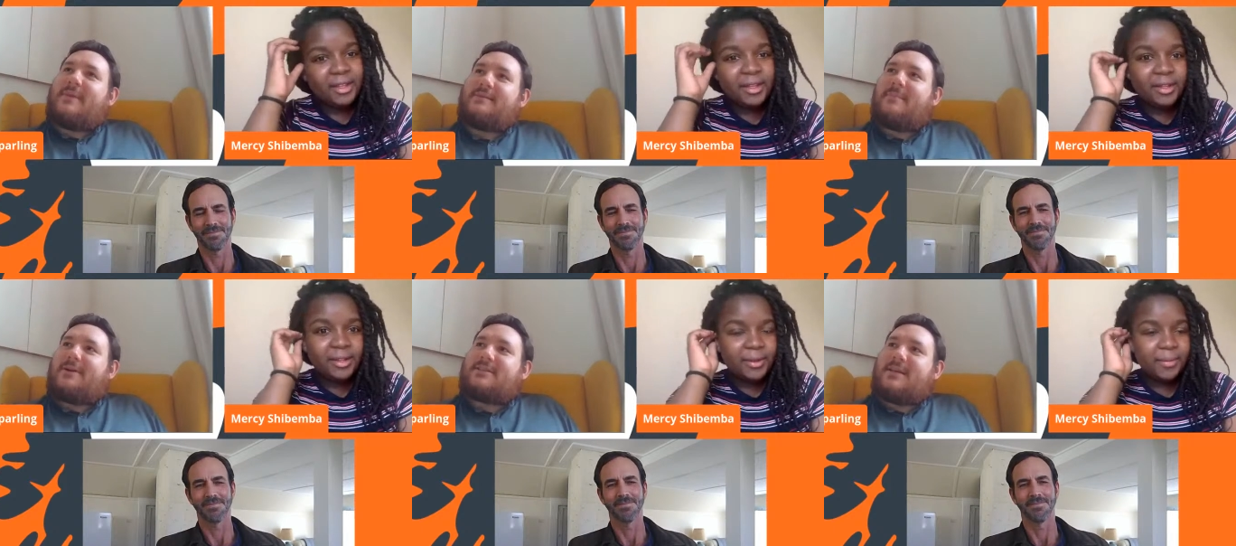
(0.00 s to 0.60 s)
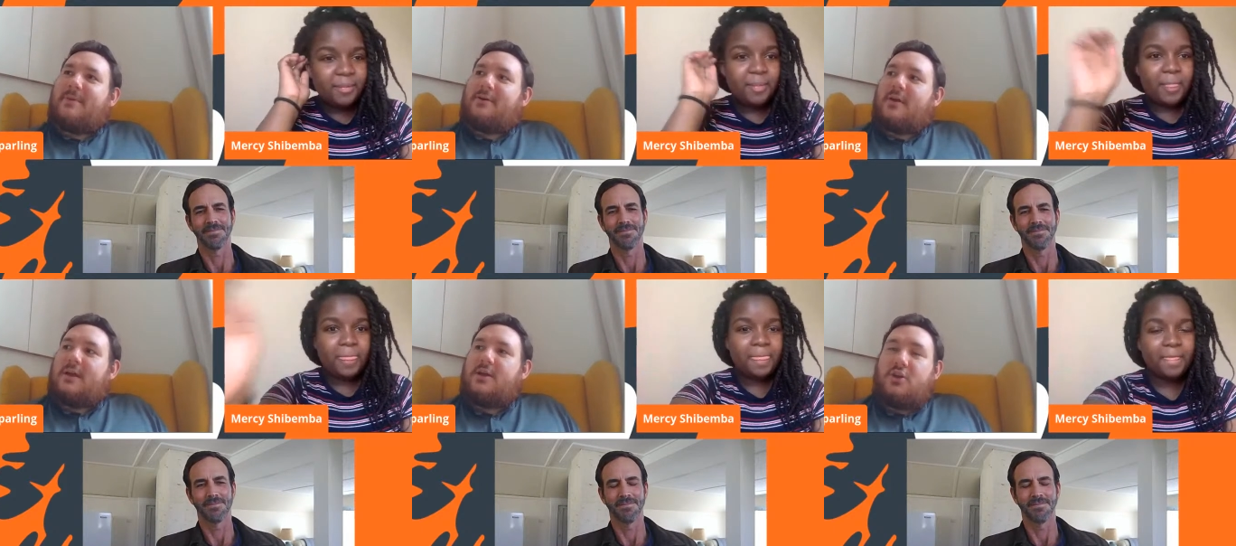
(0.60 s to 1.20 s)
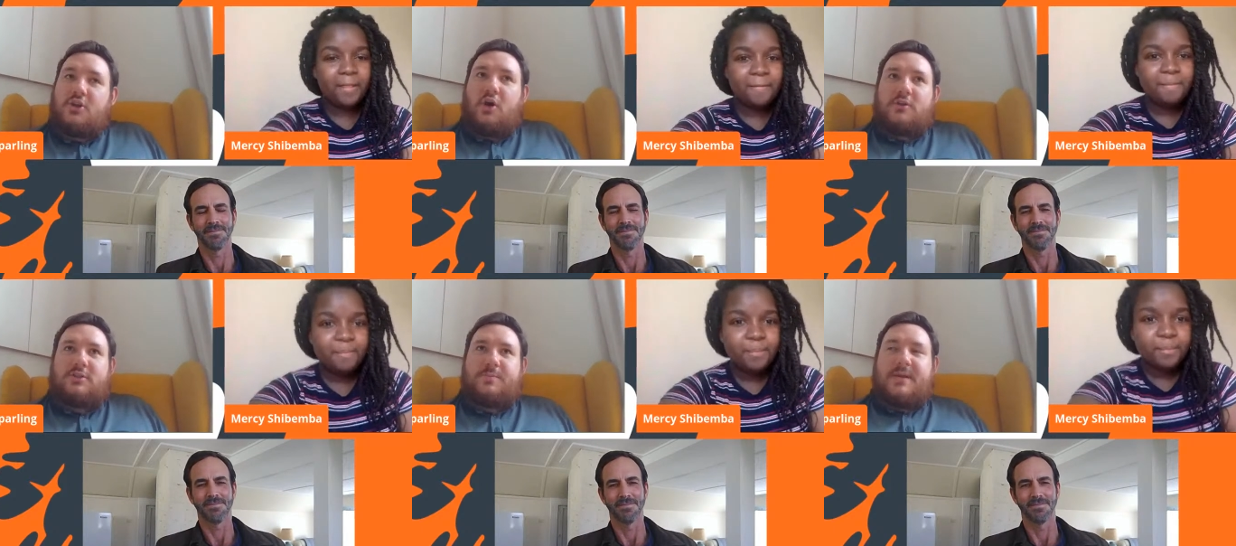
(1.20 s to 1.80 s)
Speaker 1: you made, Mercy, about
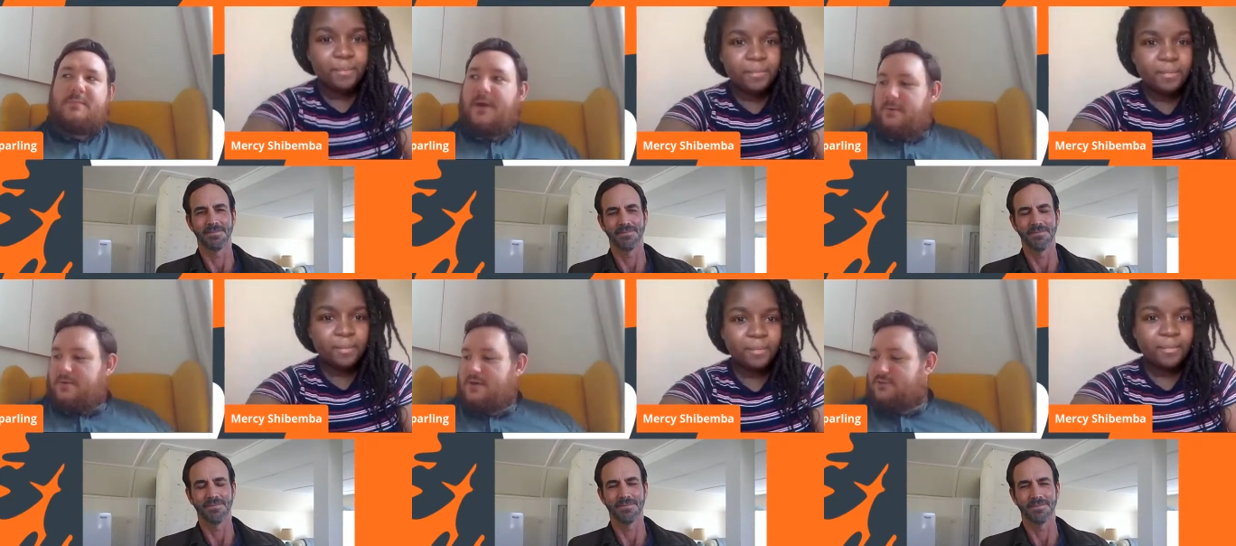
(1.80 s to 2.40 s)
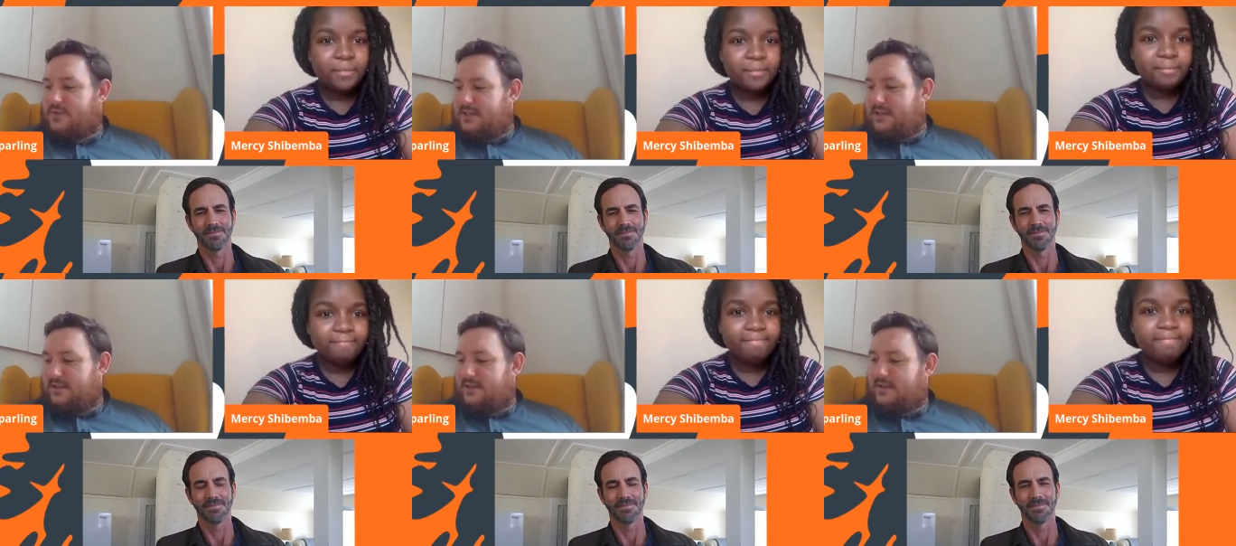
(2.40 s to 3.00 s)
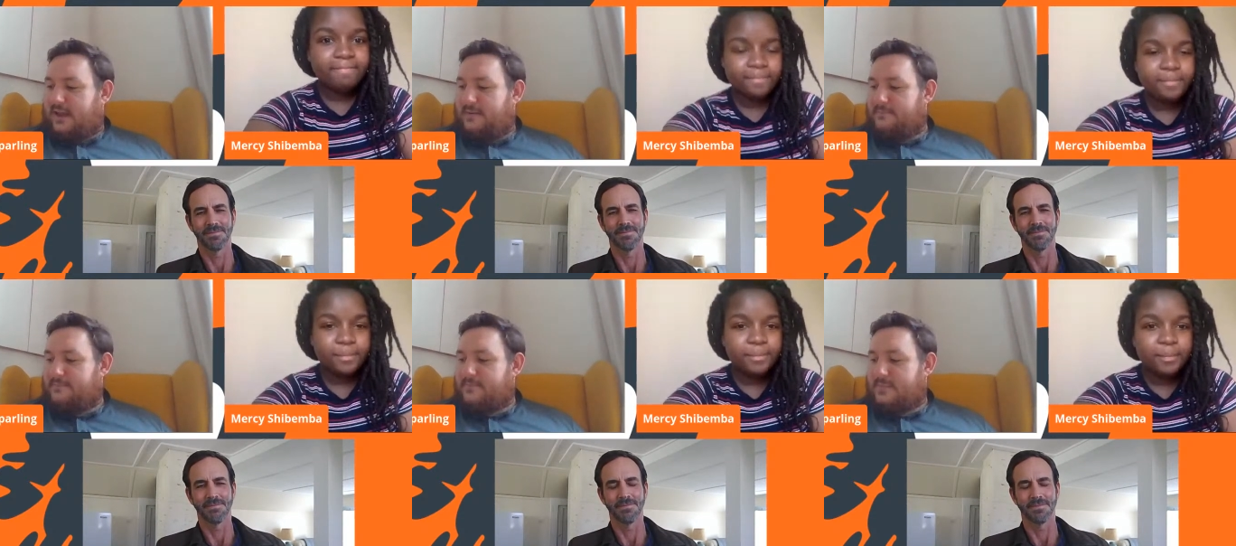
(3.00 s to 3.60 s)
knowledge being power is really
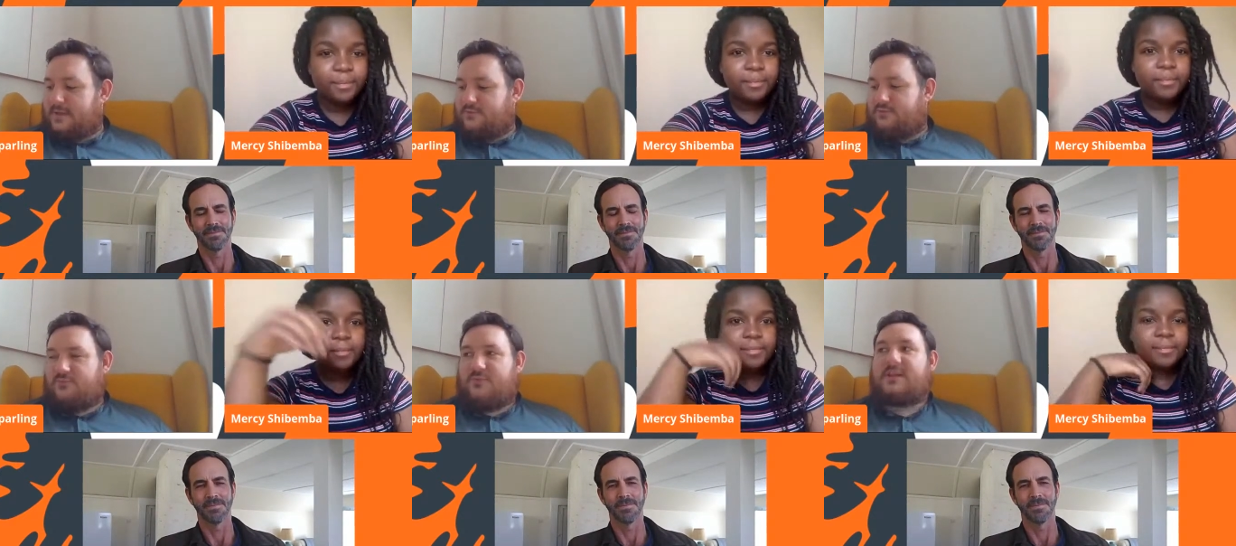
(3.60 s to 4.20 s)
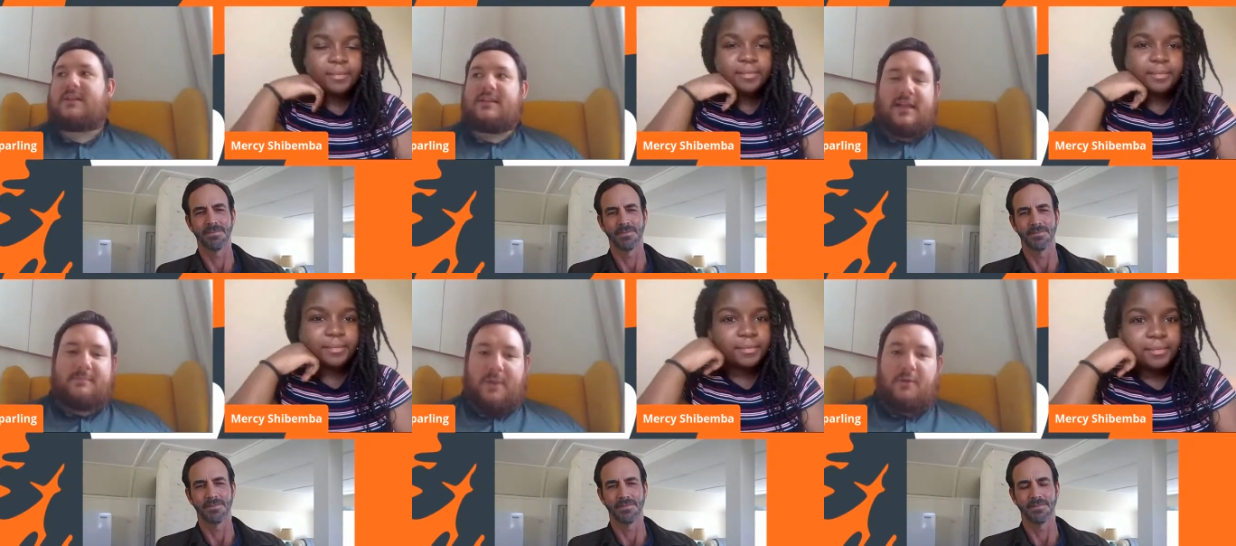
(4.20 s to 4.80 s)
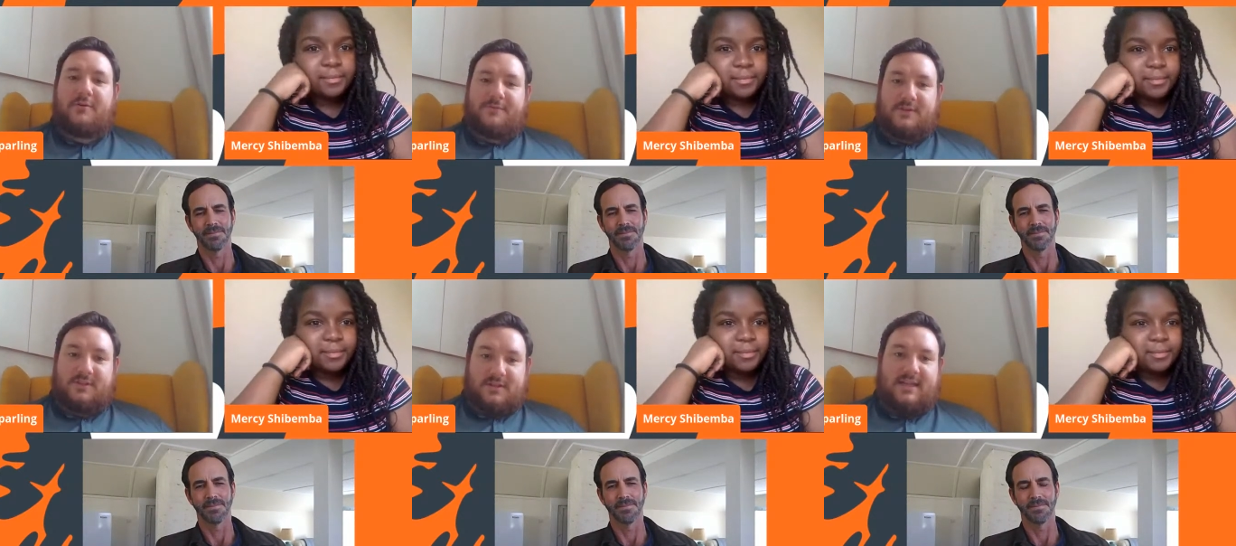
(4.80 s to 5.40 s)
um, is really like
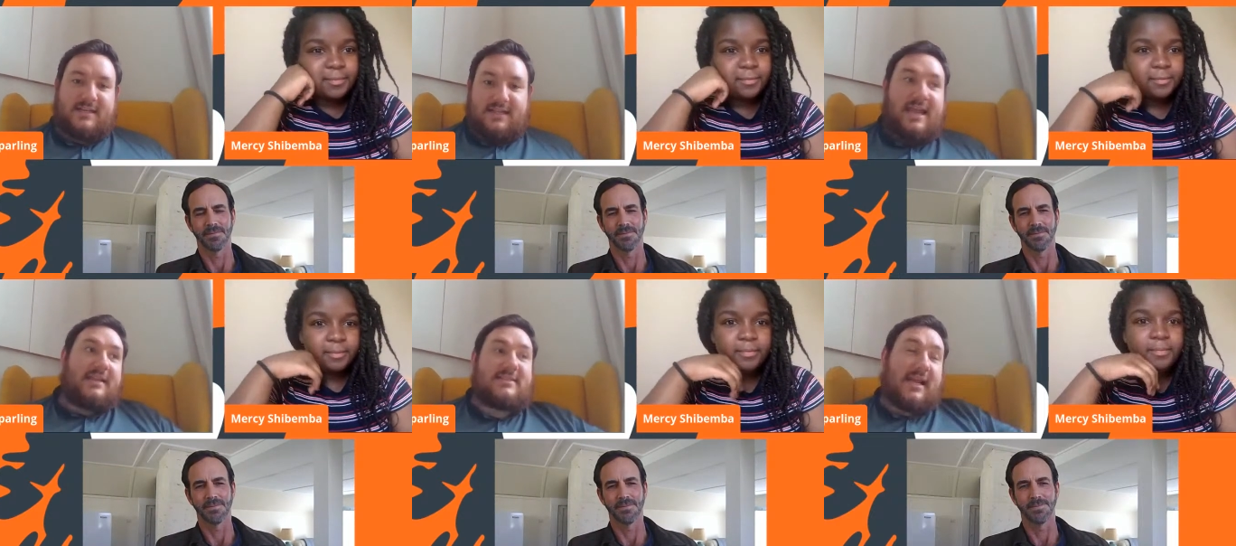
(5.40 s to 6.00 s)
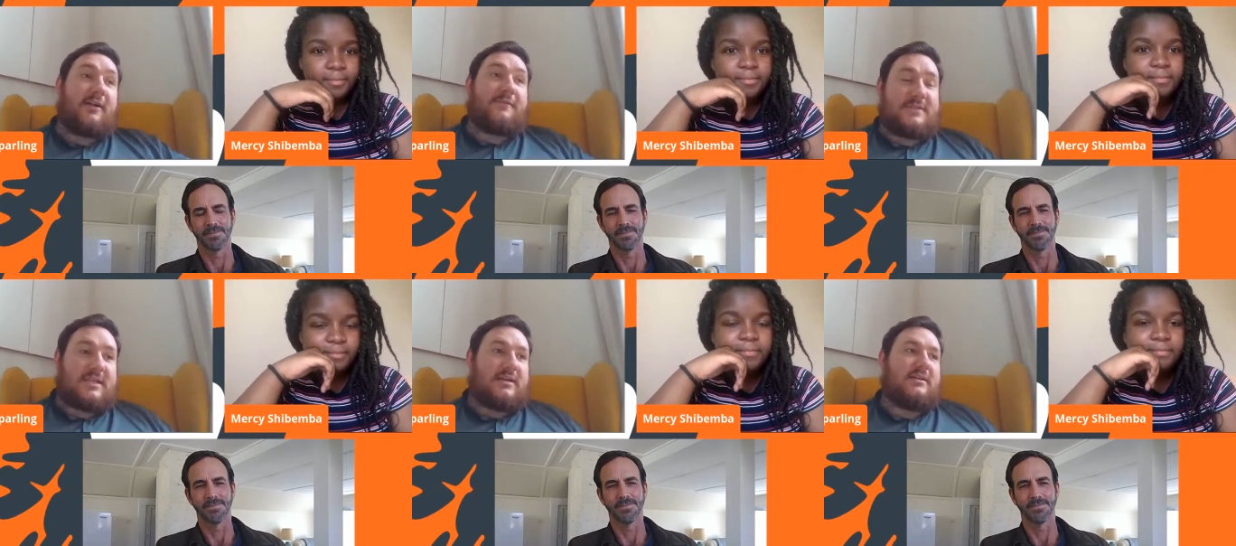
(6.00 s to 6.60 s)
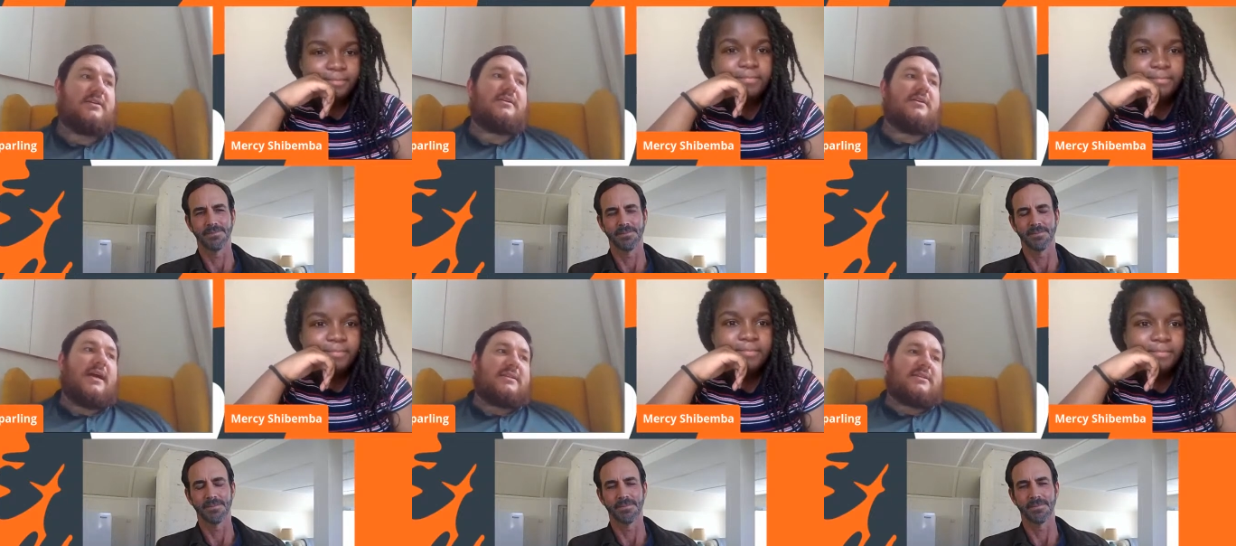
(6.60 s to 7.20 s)
powerful in, in itself as a
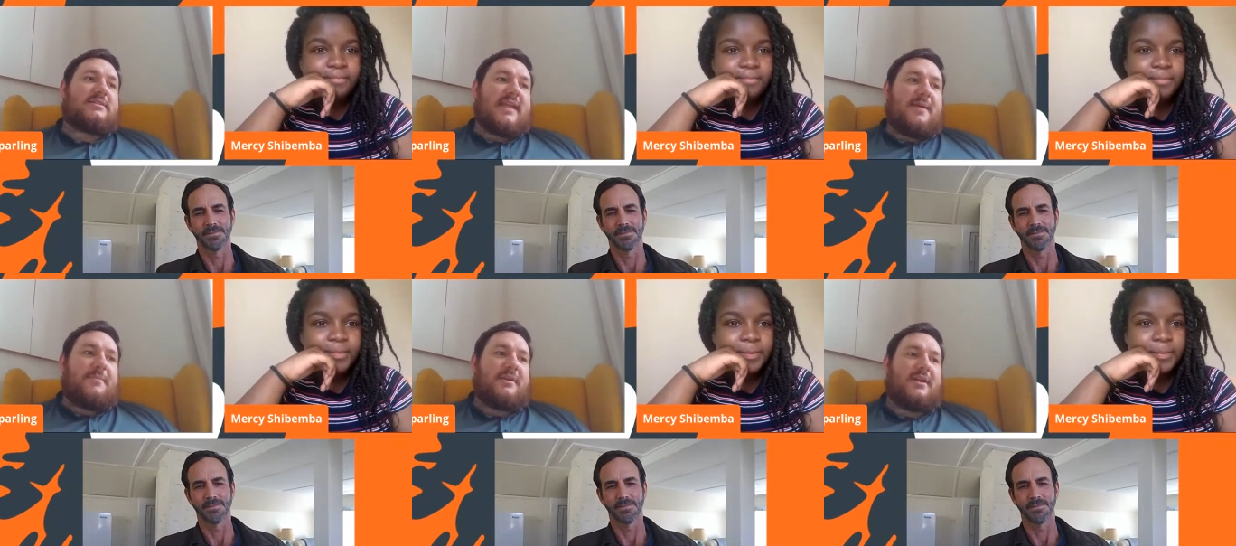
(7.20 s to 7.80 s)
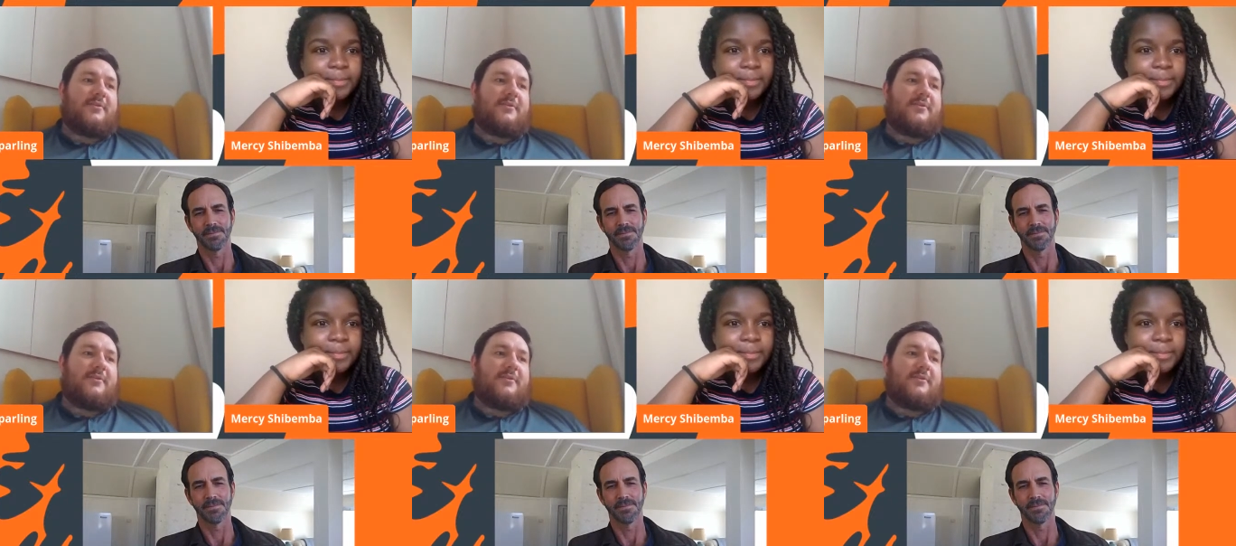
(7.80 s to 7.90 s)
as a statement.